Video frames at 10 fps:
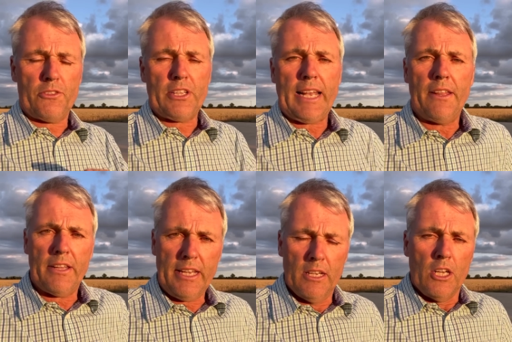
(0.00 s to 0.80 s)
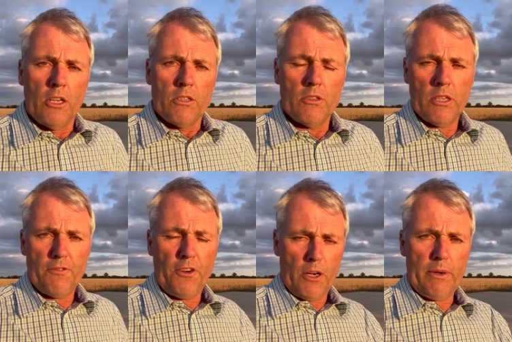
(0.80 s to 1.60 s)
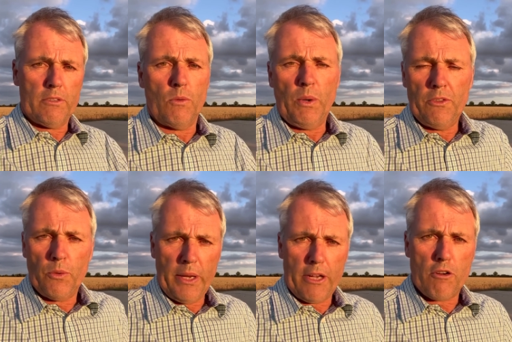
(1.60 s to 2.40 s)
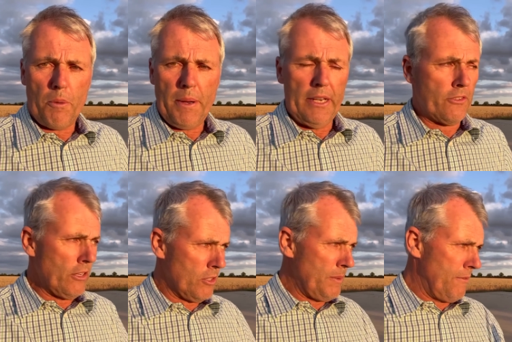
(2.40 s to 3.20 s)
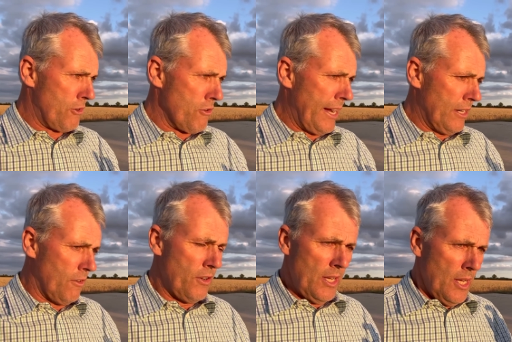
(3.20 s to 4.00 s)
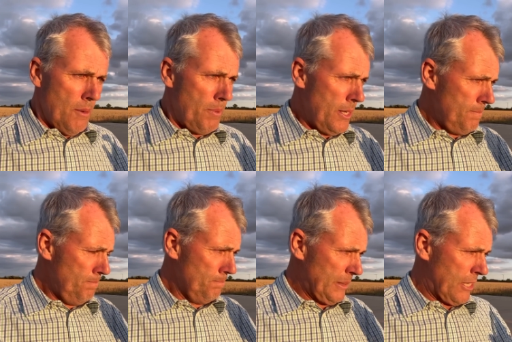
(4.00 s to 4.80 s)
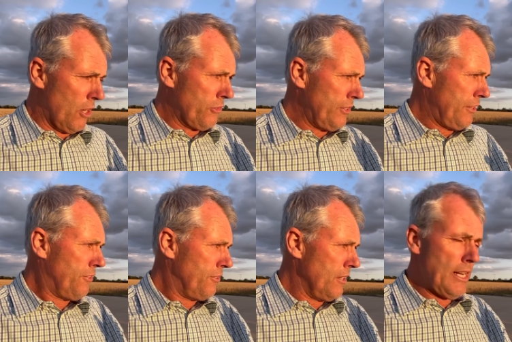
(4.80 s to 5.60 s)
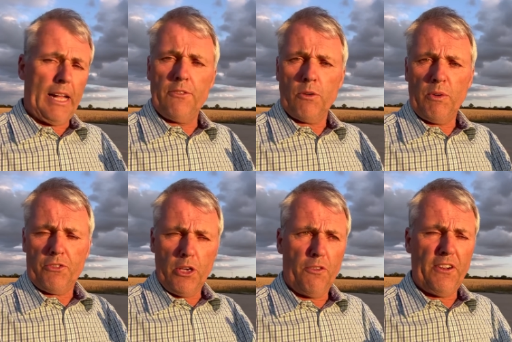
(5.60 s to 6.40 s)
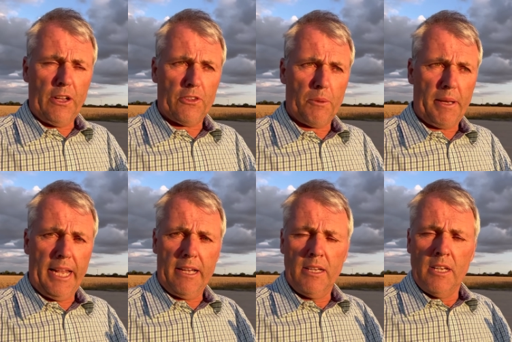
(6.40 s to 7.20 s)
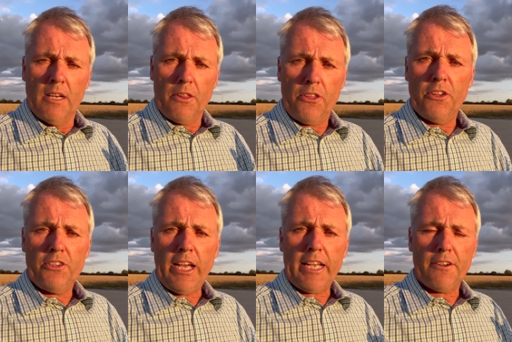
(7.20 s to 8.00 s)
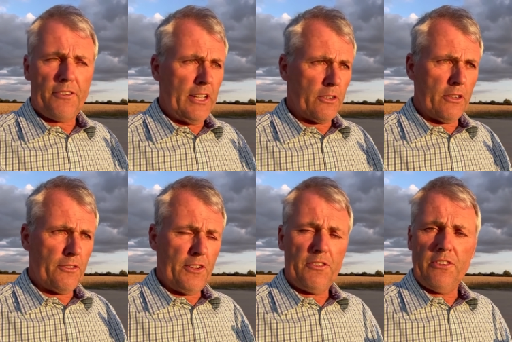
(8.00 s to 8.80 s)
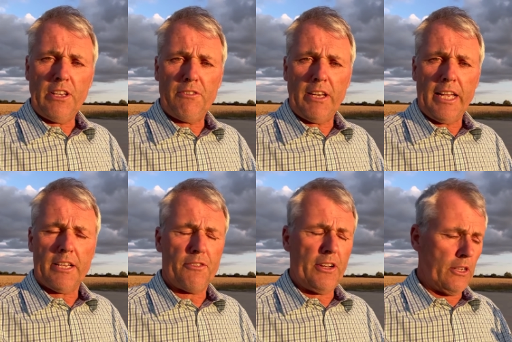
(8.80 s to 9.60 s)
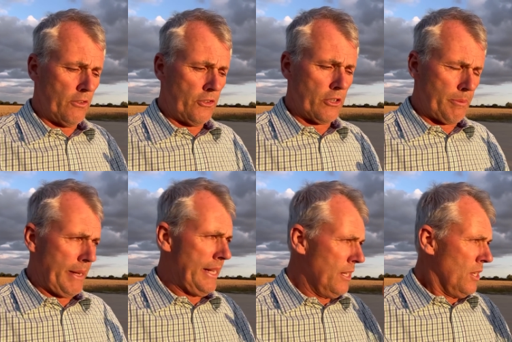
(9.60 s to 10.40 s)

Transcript: to get the, the following winter wheat crop in. So it's a bit of a trade-off. But because this land with two fields up here, a 30 acre field and a 57 acre field of sugar beet,